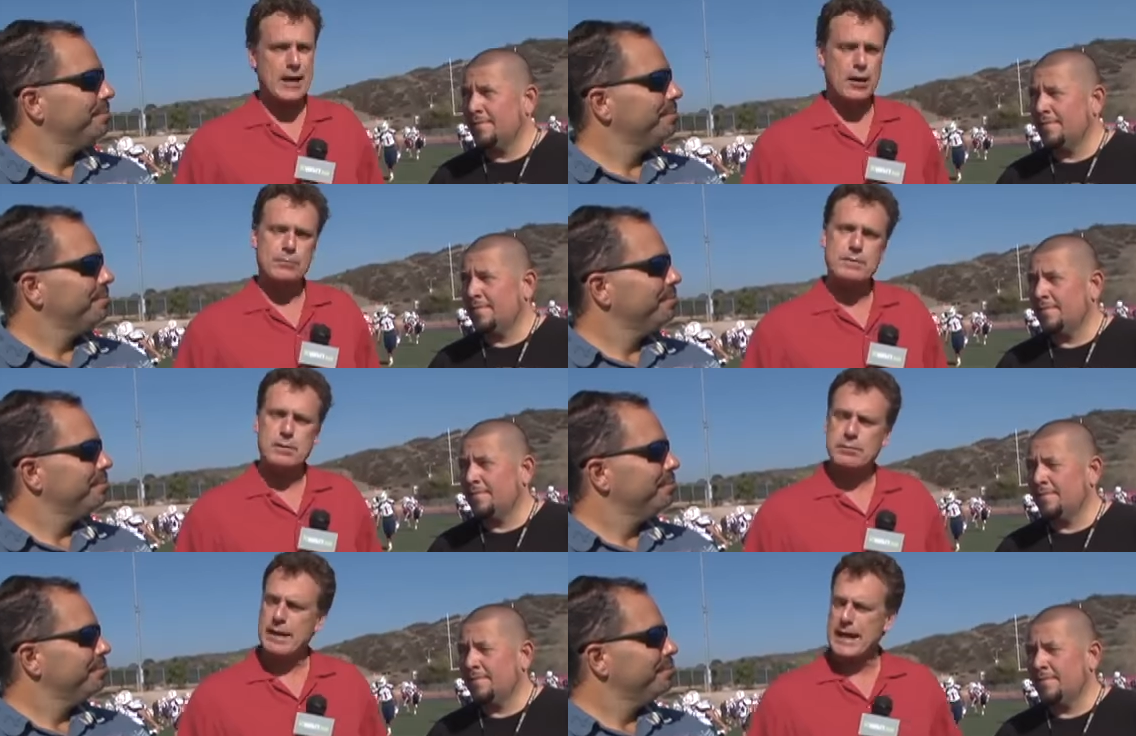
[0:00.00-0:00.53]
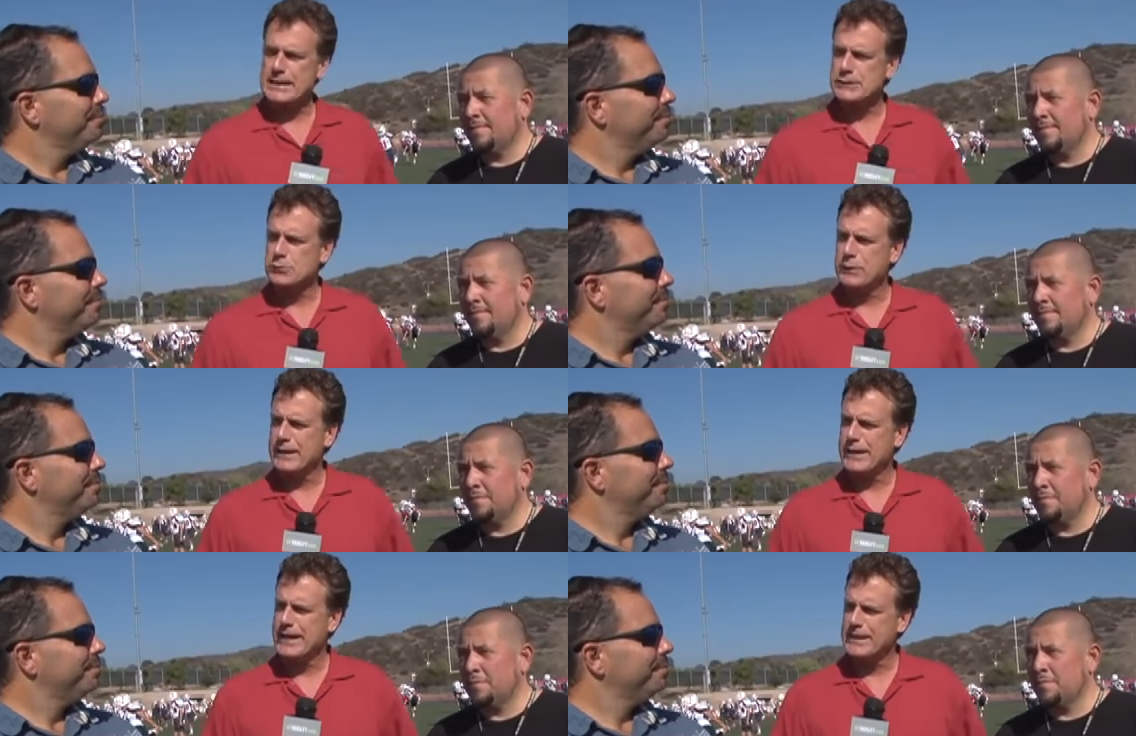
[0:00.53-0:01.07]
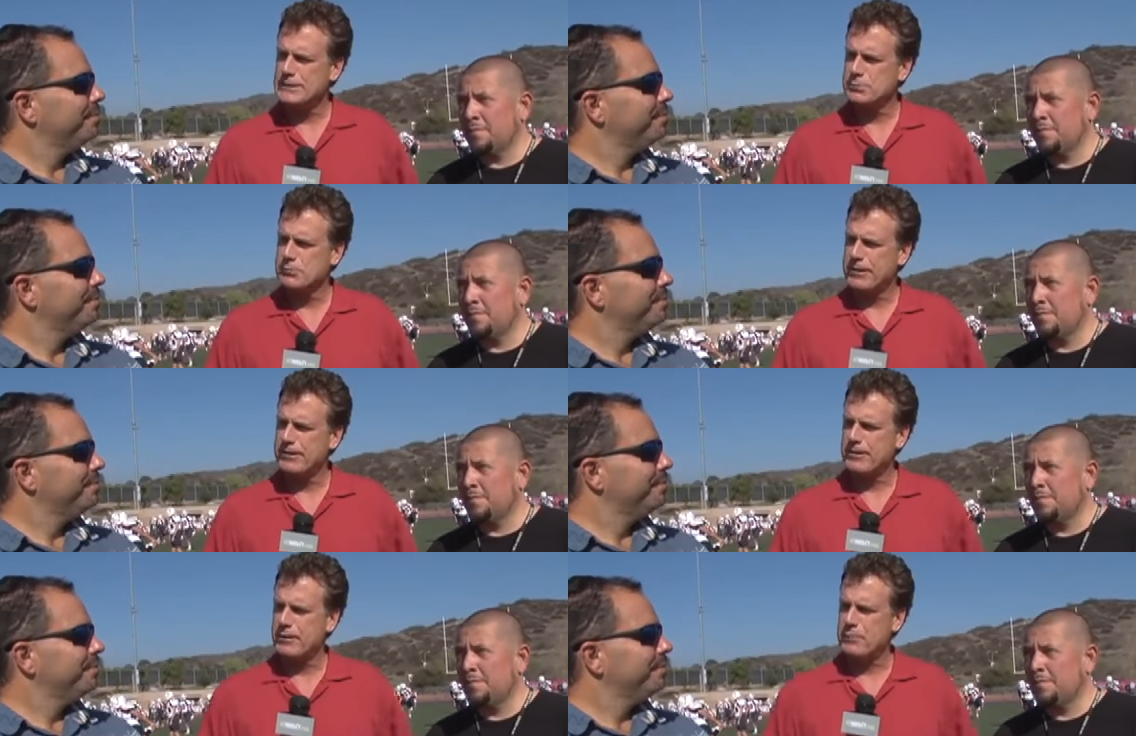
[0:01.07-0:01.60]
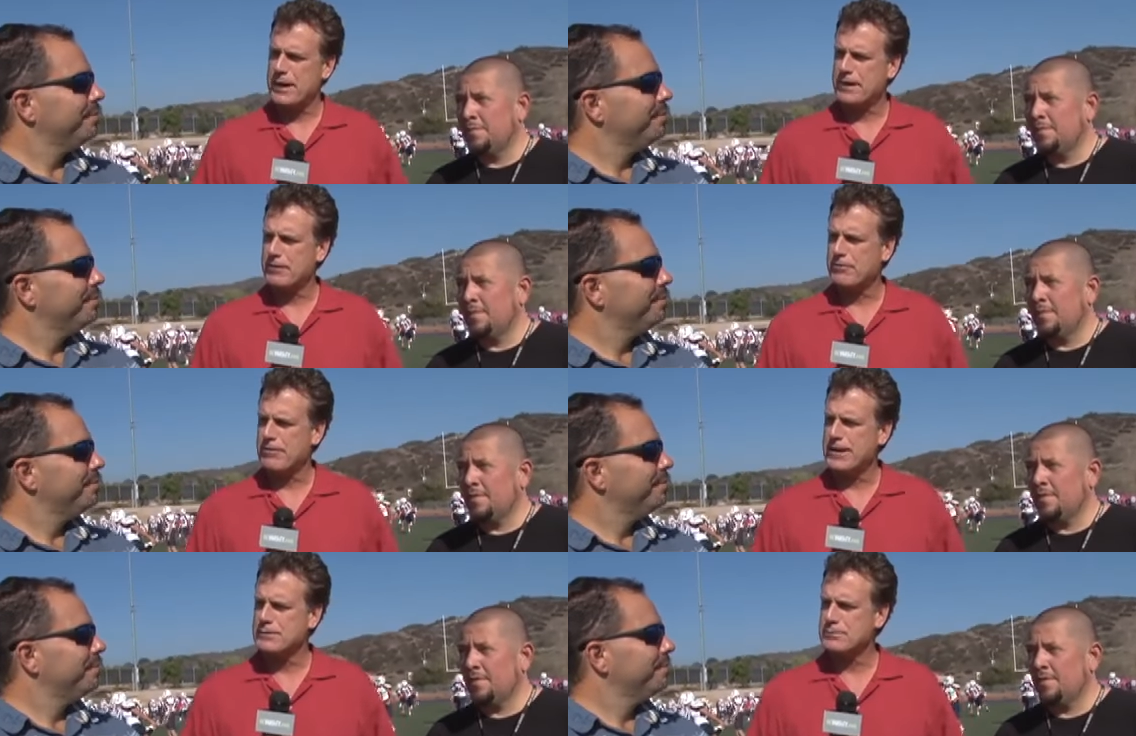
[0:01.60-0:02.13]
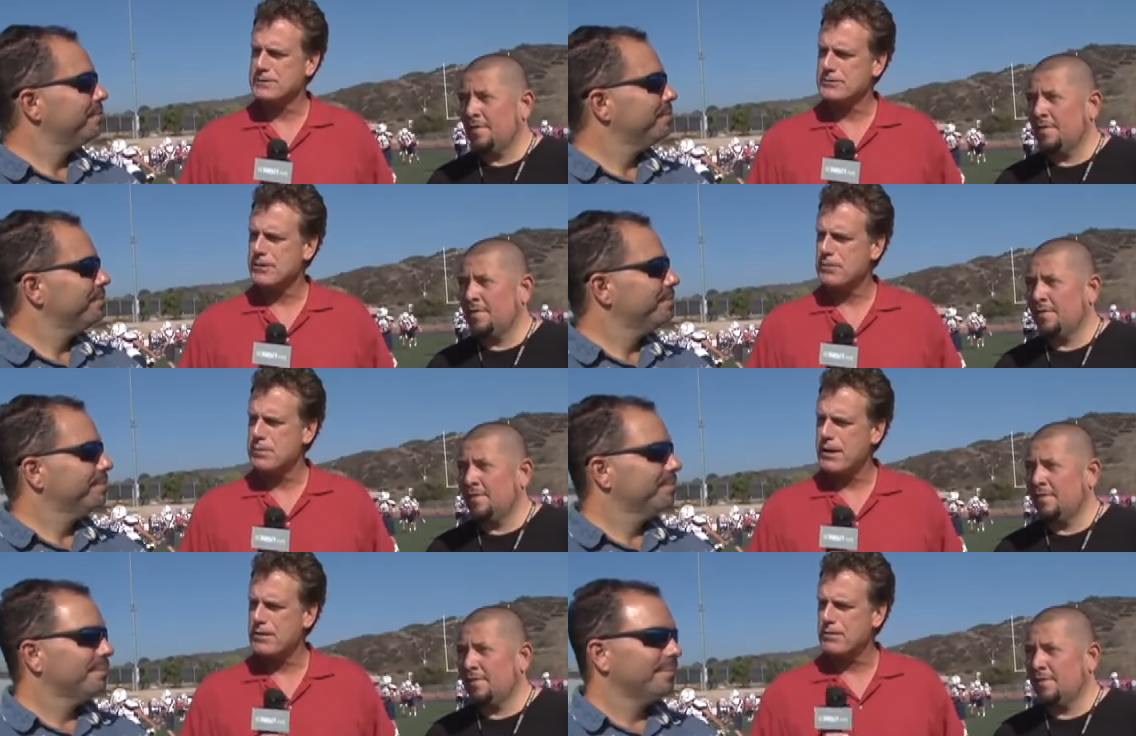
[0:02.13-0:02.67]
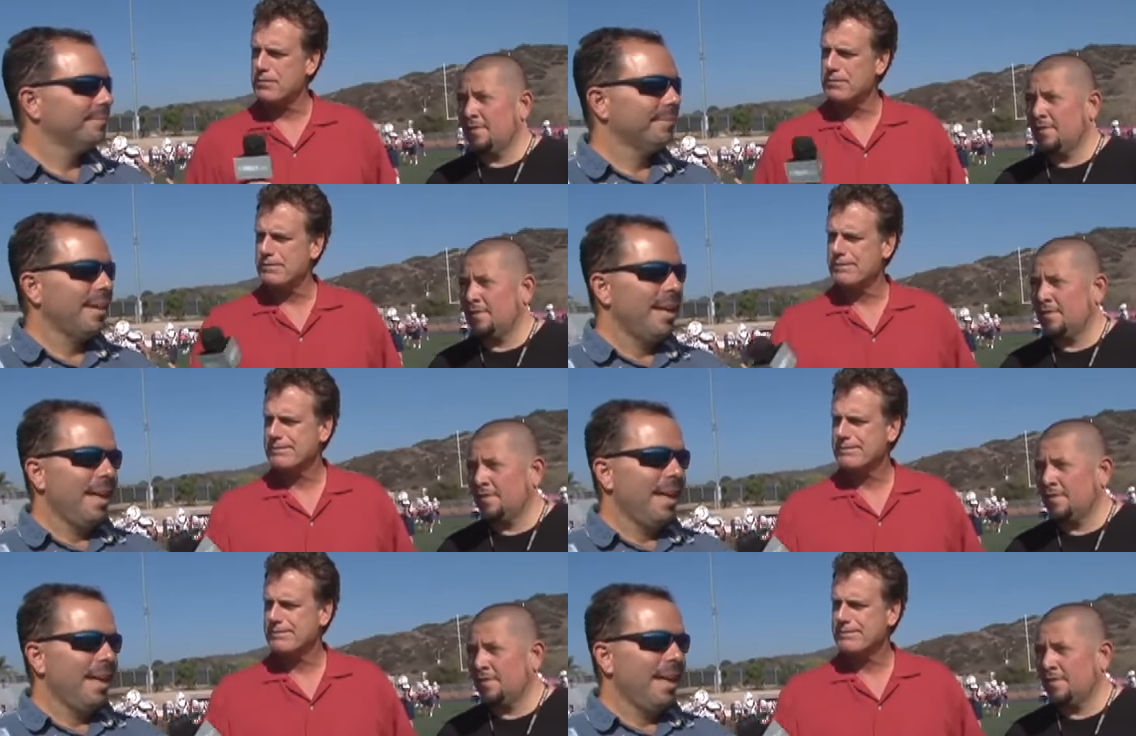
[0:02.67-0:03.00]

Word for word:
Speaker 1: helped them last week against Marina. Am I correct, Mr. Albano?